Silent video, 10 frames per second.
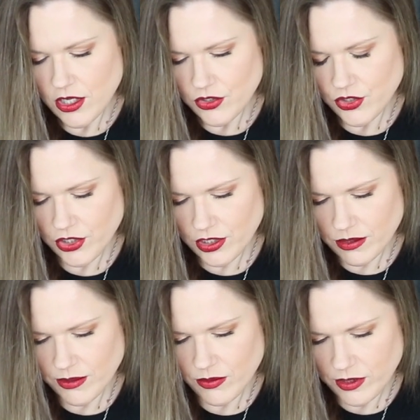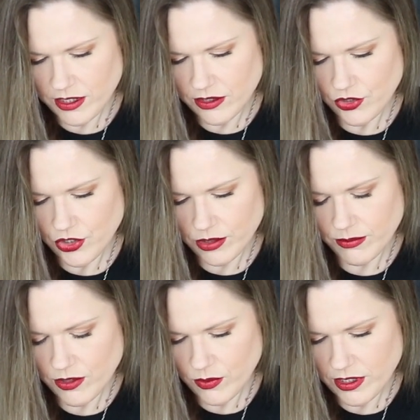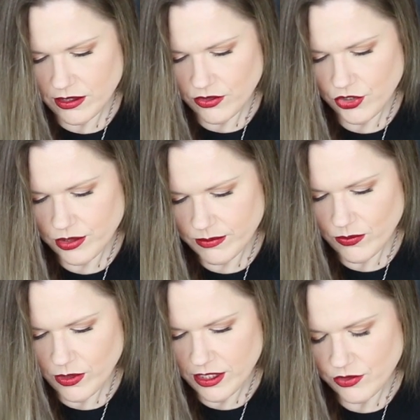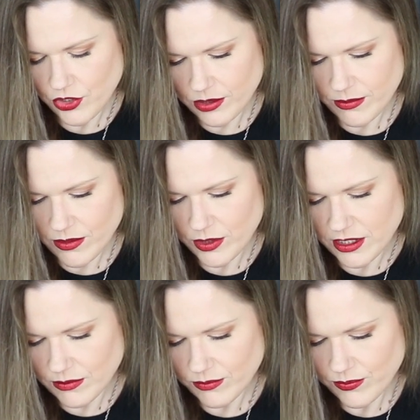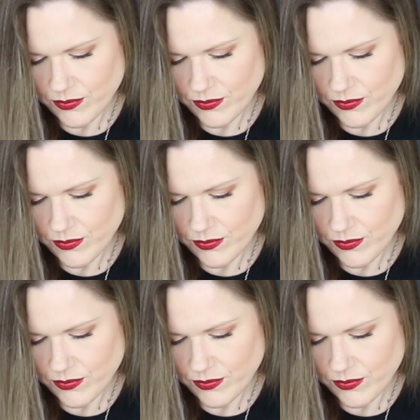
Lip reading: Show me when, show me when, show me when, show me when.